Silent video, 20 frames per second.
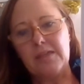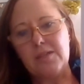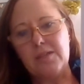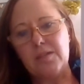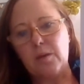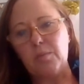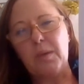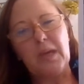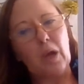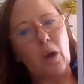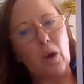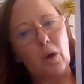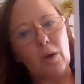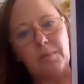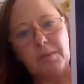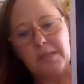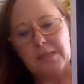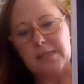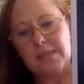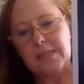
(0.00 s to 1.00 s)
So be
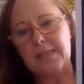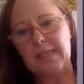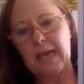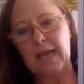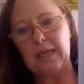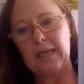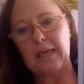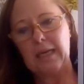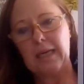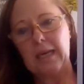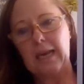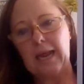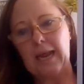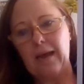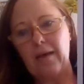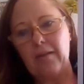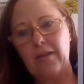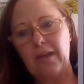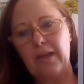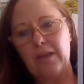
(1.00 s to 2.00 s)
open to that and
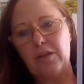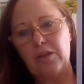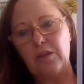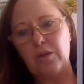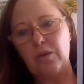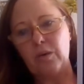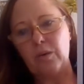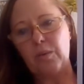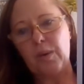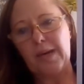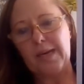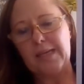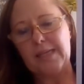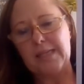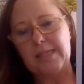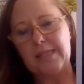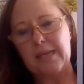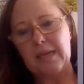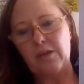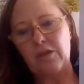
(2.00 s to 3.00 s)
allow that new
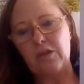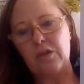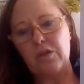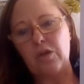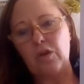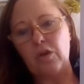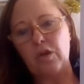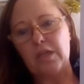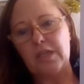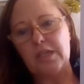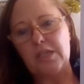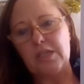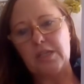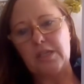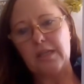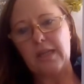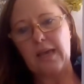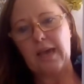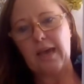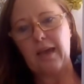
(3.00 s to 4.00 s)
awareness, that new knowledge,
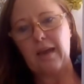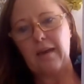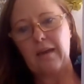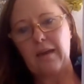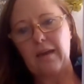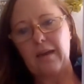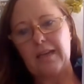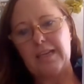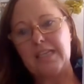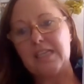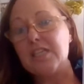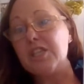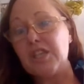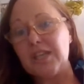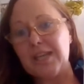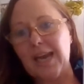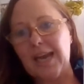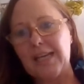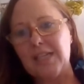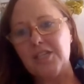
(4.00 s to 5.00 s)
and that
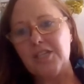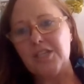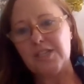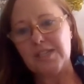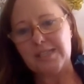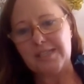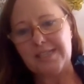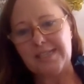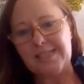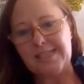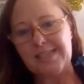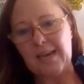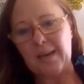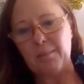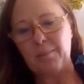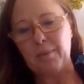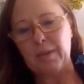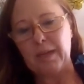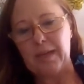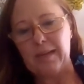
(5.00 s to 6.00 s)
initiation to
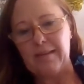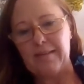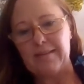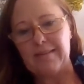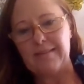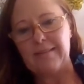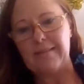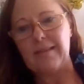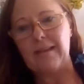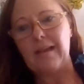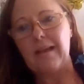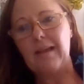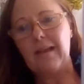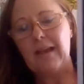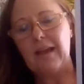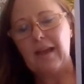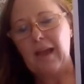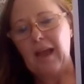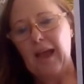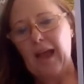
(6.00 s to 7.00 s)
take place.
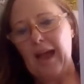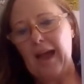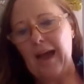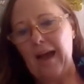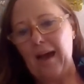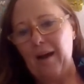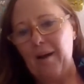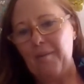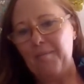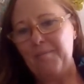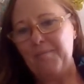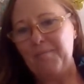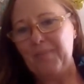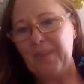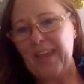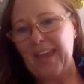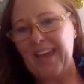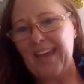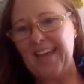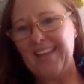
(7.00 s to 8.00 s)
And
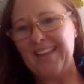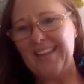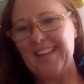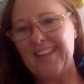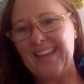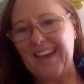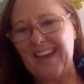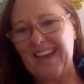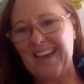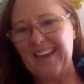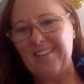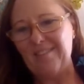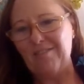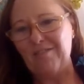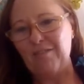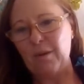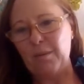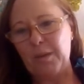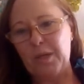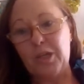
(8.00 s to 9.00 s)
that
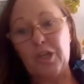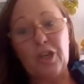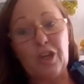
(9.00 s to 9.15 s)
from a